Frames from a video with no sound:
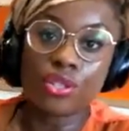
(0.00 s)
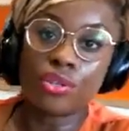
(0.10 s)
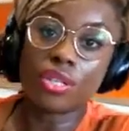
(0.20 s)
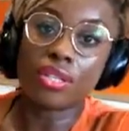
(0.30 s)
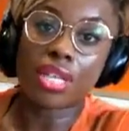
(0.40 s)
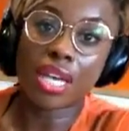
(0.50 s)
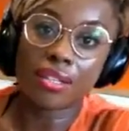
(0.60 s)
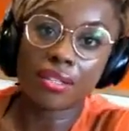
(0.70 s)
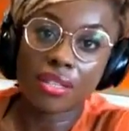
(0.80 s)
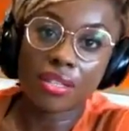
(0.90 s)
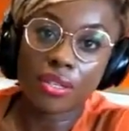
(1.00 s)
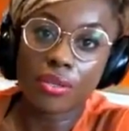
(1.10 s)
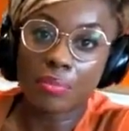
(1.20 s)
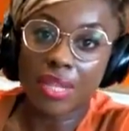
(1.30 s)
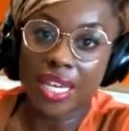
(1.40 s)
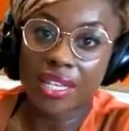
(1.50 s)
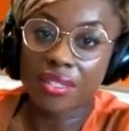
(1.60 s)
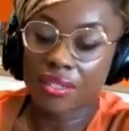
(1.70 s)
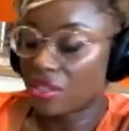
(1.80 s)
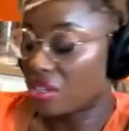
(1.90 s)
you can then use the plate.